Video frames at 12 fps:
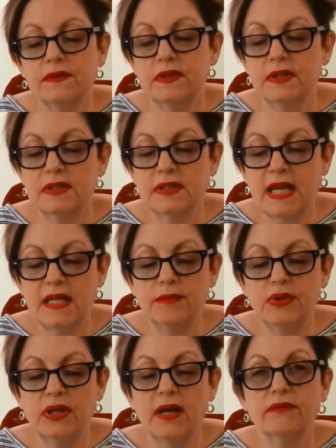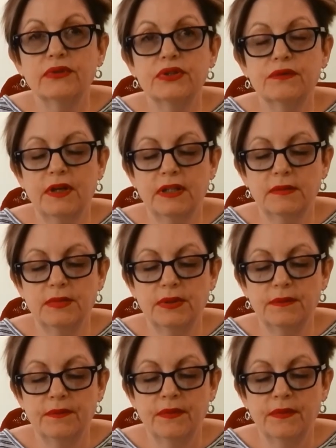sustainable coverage available.